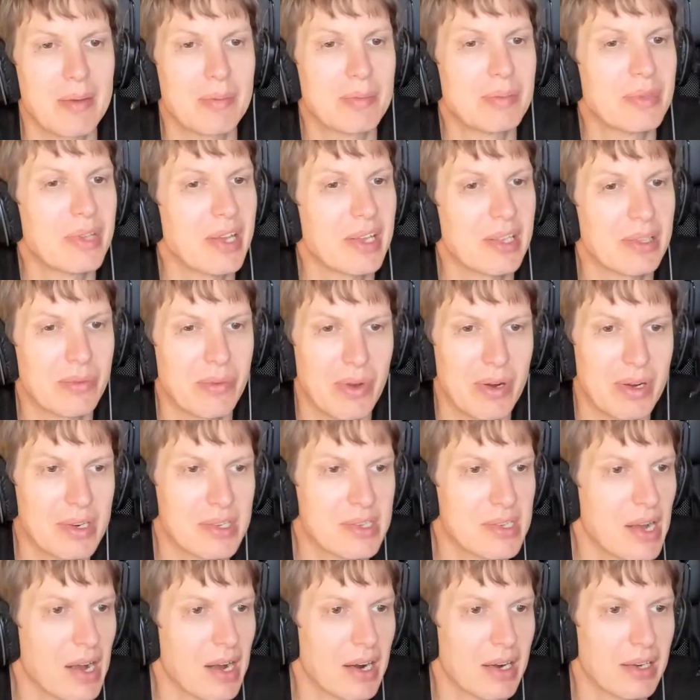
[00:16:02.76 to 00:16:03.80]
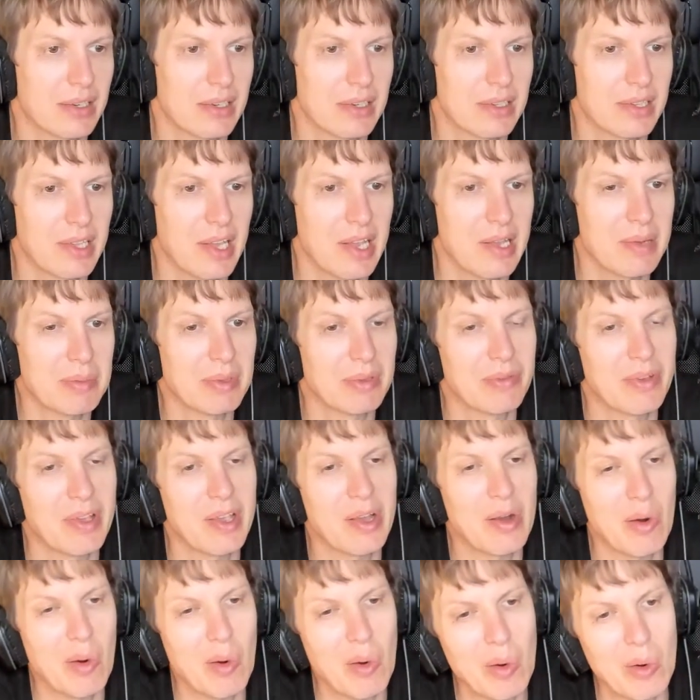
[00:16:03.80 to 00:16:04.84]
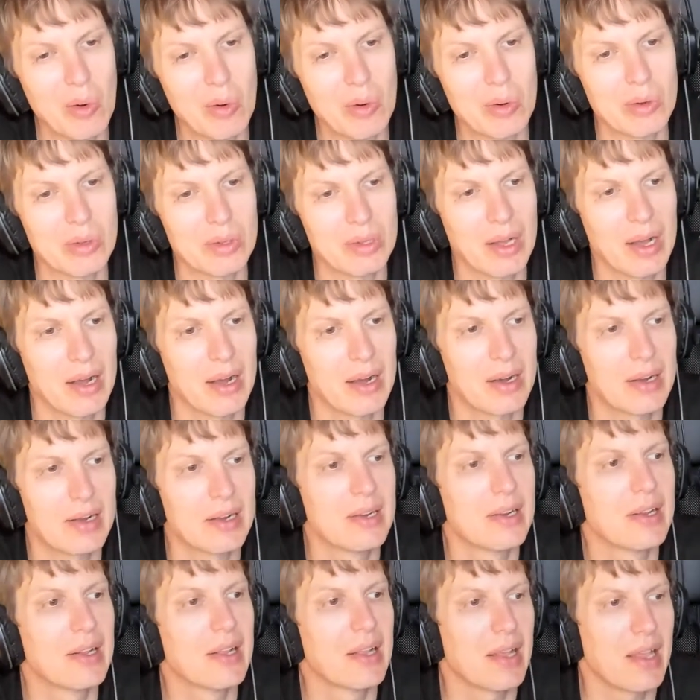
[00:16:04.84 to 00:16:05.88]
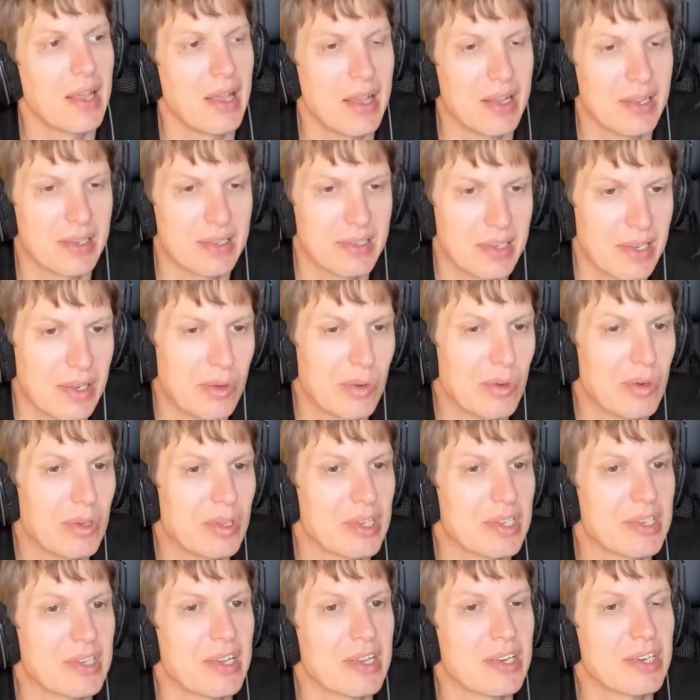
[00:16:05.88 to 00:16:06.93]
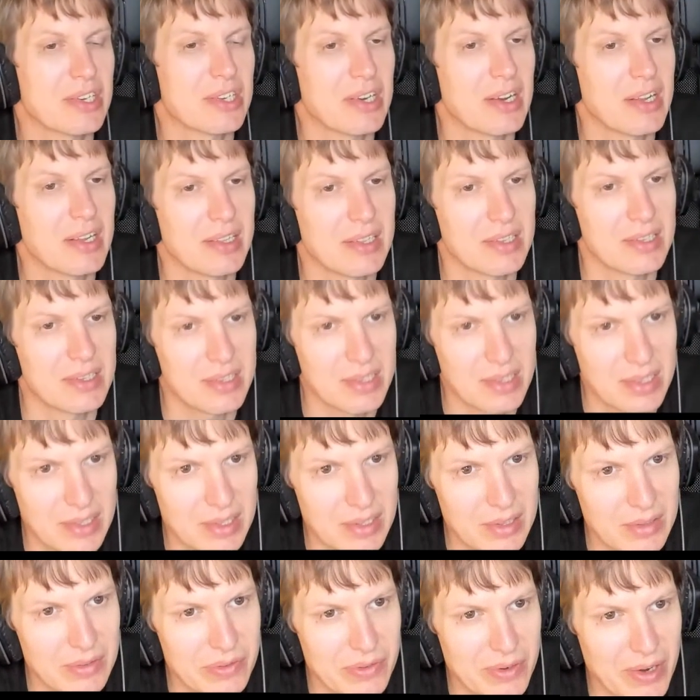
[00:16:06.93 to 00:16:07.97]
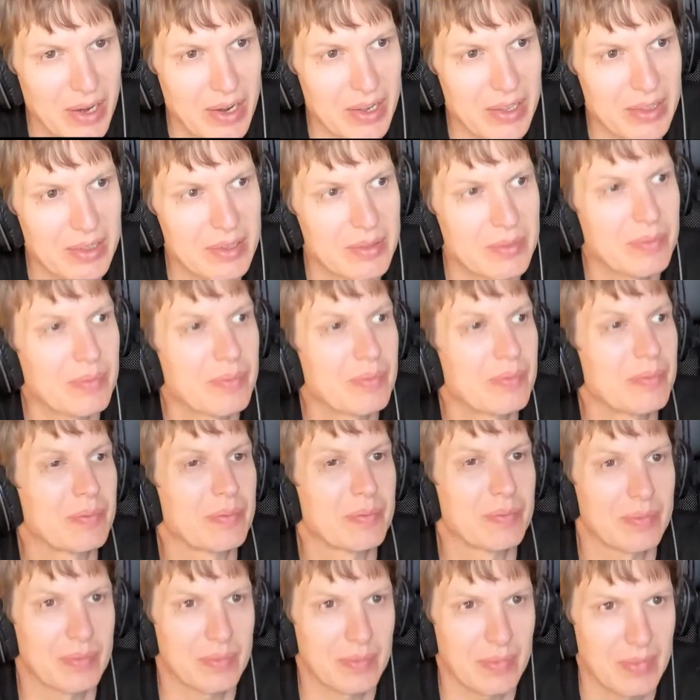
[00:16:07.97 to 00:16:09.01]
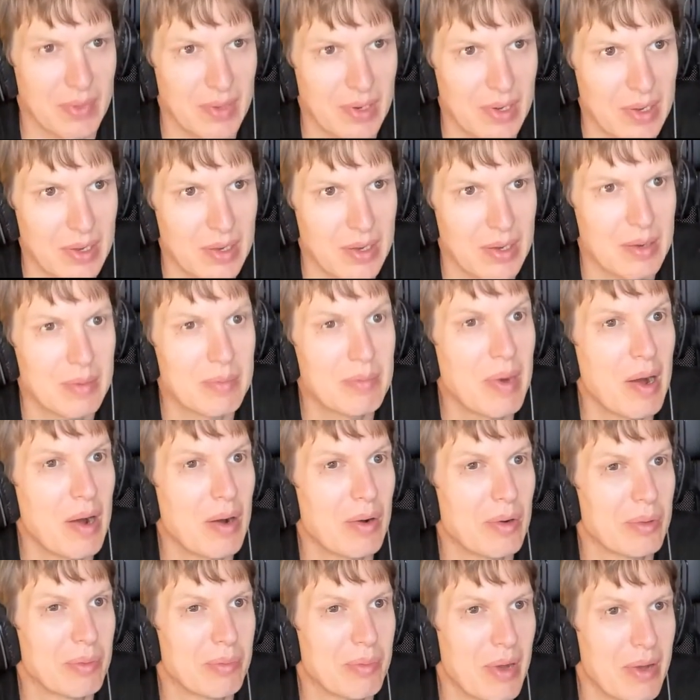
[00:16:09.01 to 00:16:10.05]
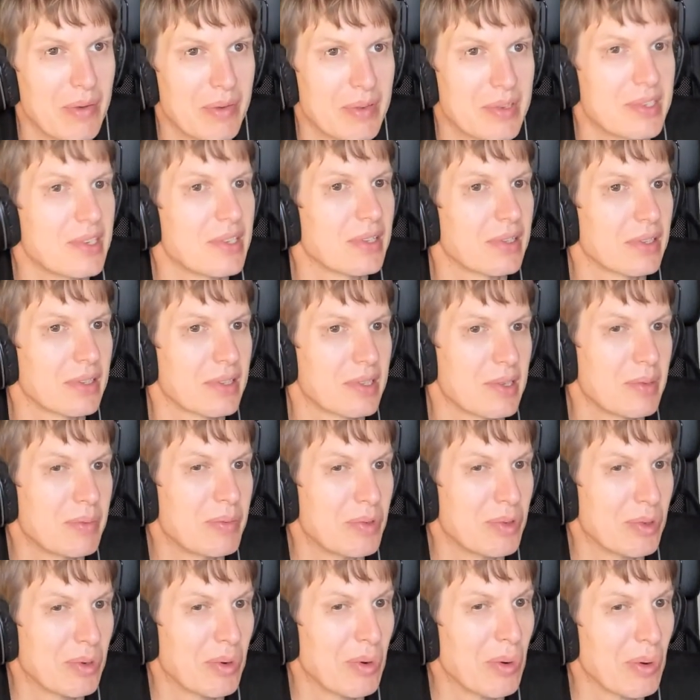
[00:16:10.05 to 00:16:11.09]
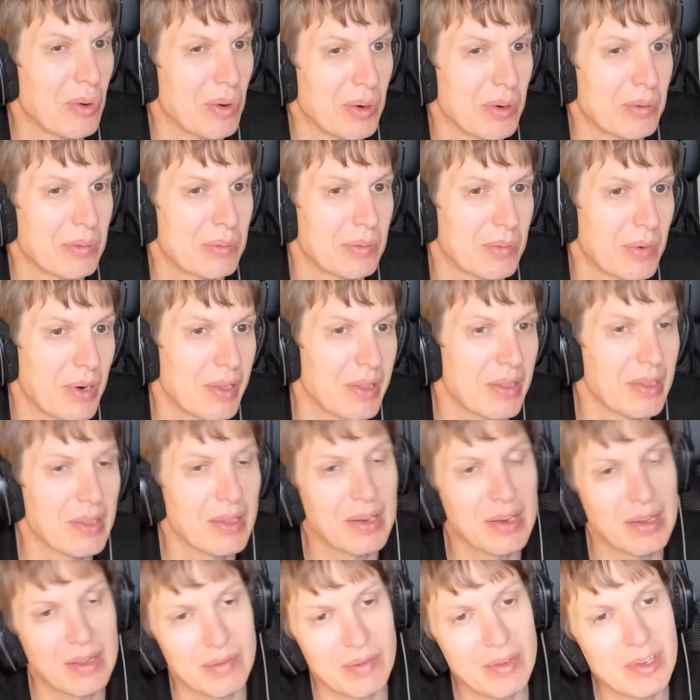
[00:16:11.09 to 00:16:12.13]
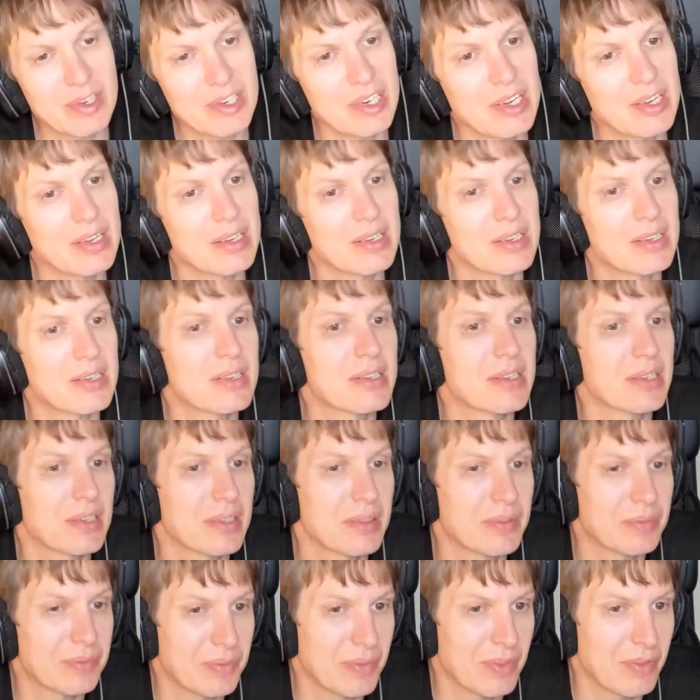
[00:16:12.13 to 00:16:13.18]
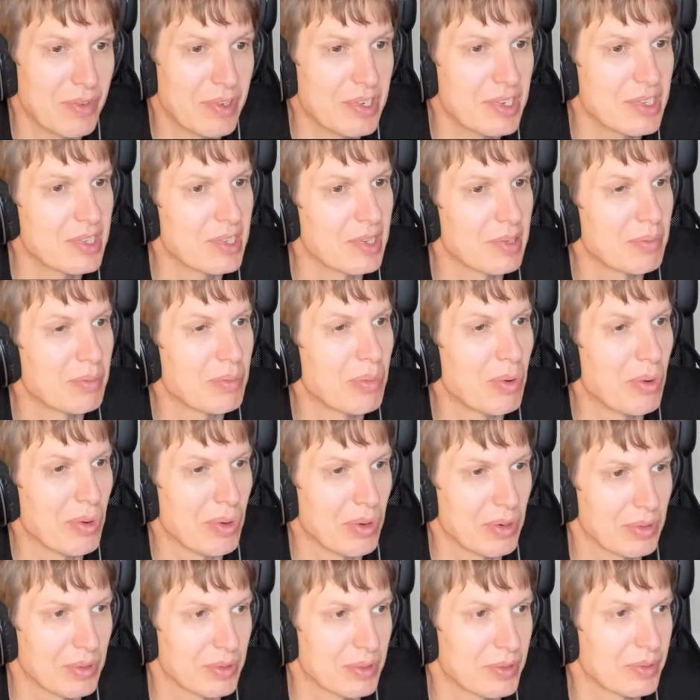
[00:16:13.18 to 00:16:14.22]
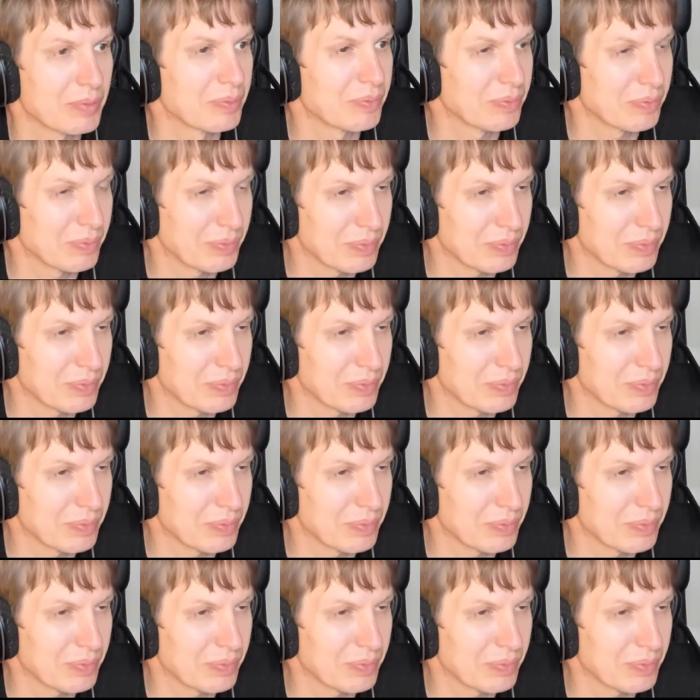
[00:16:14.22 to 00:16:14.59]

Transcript: update queries, alter table, they all are executed essentially in a single thread uh, uh bound by the single CPU core, right? Which is uh, mm, which is an important